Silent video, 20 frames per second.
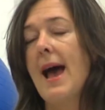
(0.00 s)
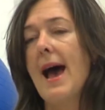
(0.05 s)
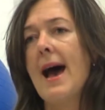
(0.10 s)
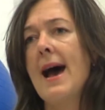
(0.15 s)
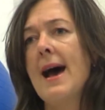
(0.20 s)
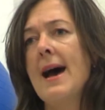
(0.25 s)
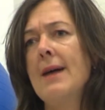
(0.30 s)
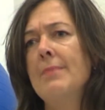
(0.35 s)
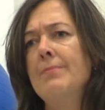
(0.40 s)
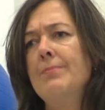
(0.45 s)

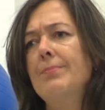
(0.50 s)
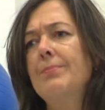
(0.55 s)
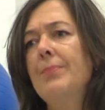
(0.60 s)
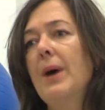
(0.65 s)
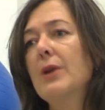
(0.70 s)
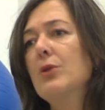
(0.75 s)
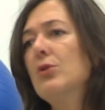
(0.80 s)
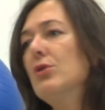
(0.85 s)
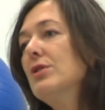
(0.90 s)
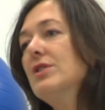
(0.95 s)

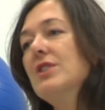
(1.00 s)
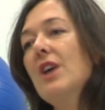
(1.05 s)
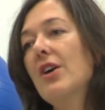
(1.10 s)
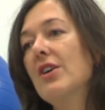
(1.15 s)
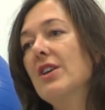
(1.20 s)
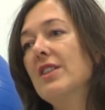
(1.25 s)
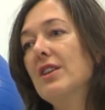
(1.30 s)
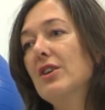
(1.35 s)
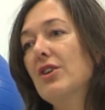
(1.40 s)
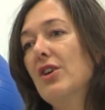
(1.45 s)
but also
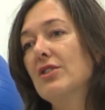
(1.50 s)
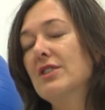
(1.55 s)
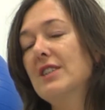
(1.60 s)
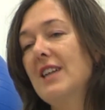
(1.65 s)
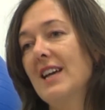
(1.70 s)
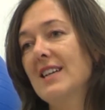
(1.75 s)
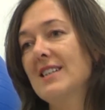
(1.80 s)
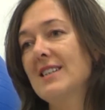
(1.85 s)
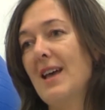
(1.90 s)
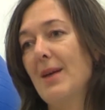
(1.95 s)
in the
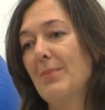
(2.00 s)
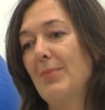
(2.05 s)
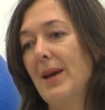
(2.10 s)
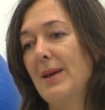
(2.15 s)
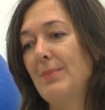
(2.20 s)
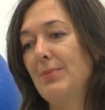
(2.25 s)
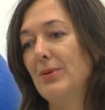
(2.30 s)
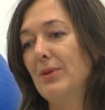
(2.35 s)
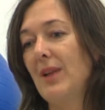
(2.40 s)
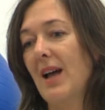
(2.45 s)
context that
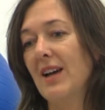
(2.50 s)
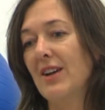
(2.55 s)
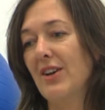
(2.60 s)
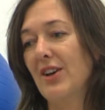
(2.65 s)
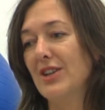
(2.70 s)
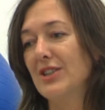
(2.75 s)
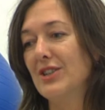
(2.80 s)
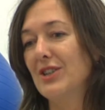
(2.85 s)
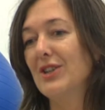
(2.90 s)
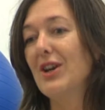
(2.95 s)
people are
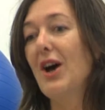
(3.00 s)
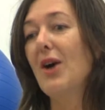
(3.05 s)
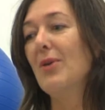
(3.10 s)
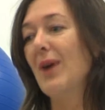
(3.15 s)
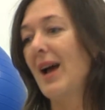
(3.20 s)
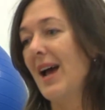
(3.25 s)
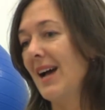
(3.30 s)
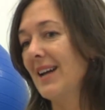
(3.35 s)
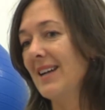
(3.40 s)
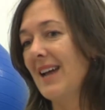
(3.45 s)
going to go
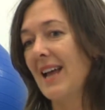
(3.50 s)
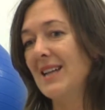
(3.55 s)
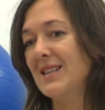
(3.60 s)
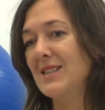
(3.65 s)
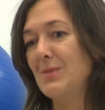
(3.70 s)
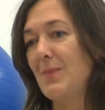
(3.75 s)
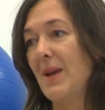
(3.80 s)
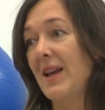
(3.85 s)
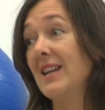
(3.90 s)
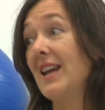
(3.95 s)
out and
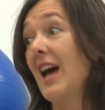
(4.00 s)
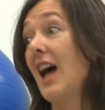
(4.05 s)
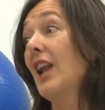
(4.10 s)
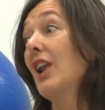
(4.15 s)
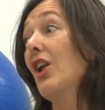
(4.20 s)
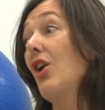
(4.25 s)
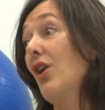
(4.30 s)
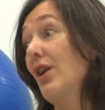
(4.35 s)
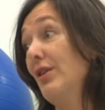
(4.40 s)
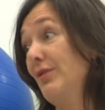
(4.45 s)
spend a
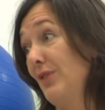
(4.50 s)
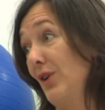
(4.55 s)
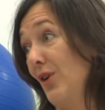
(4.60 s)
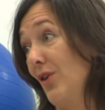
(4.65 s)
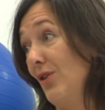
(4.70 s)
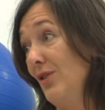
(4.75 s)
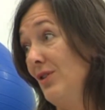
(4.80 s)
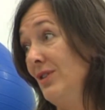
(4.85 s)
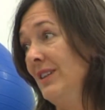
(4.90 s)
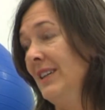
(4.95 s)

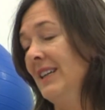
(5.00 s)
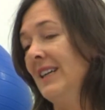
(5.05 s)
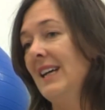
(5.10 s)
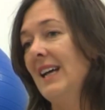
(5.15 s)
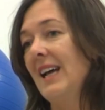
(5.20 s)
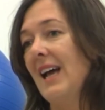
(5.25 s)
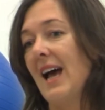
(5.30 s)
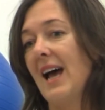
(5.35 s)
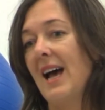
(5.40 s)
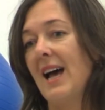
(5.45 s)
lifelong
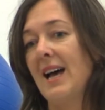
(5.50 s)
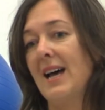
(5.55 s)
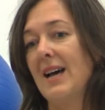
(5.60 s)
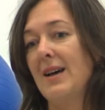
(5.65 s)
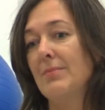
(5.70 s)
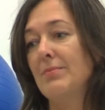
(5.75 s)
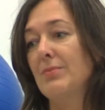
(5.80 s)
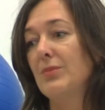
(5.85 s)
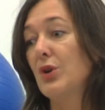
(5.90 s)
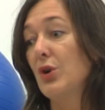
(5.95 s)

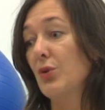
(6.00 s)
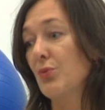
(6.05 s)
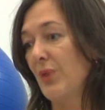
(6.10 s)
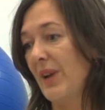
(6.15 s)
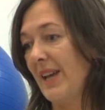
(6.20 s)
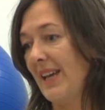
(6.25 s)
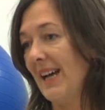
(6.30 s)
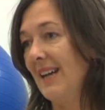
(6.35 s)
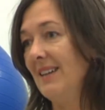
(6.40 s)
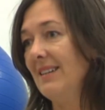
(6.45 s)

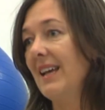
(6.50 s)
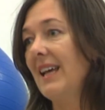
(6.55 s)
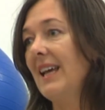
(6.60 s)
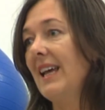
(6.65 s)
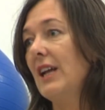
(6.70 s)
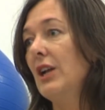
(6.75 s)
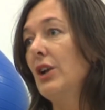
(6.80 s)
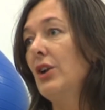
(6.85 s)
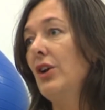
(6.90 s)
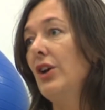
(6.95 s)
career
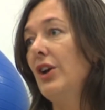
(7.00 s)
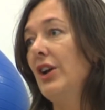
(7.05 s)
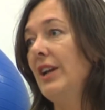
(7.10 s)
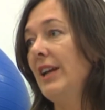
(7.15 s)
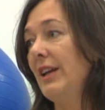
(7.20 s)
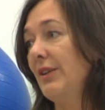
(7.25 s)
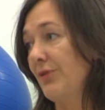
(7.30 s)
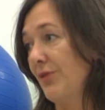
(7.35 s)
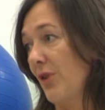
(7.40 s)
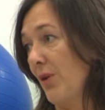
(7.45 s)

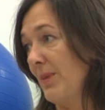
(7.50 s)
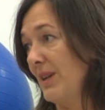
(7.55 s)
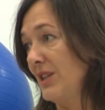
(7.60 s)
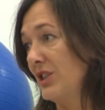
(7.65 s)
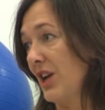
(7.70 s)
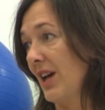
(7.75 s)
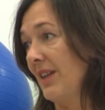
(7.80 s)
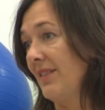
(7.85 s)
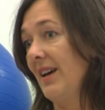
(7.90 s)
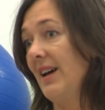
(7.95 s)
learning from
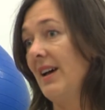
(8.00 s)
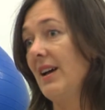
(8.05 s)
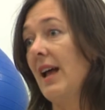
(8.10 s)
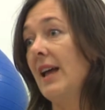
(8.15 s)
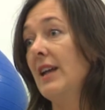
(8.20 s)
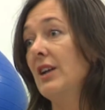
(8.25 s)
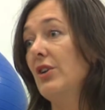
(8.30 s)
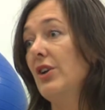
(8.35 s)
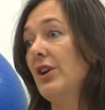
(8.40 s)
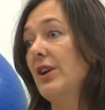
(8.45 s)
each other
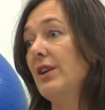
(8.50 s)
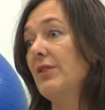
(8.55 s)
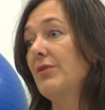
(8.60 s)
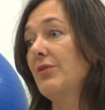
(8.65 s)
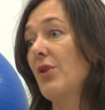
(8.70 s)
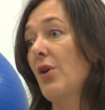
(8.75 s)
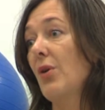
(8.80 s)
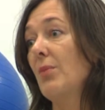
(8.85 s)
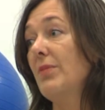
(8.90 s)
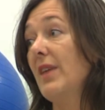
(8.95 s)
and learning
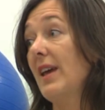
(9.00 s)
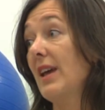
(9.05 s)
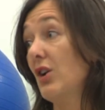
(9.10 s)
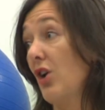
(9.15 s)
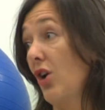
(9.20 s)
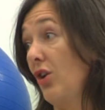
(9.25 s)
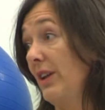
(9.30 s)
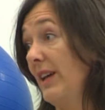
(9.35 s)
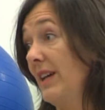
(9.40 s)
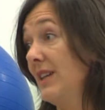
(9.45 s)
from their
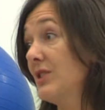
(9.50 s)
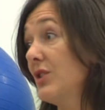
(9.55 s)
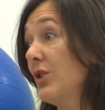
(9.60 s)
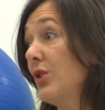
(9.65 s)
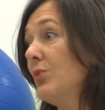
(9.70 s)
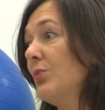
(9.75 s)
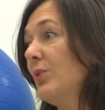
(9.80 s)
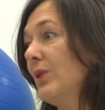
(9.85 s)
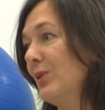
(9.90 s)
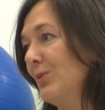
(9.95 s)
colleagues
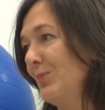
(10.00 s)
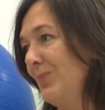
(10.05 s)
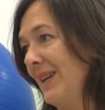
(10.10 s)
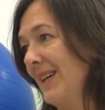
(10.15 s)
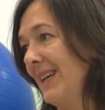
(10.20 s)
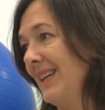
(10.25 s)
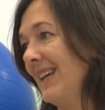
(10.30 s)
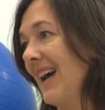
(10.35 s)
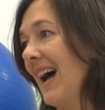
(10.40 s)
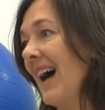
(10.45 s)
who will
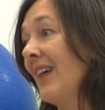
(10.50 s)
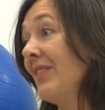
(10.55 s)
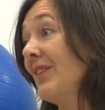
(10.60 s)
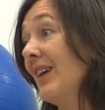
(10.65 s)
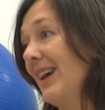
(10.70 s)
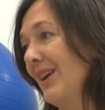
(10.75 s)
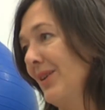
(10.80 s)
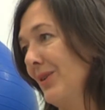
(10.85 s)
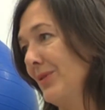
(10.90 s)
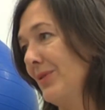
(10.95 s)
be
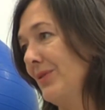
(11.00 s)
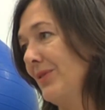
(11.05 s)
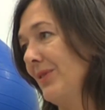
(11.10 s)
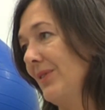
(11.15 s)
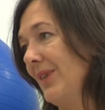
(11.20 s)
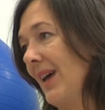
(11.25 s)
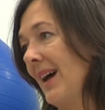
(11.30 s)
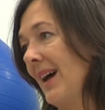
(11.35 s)
other health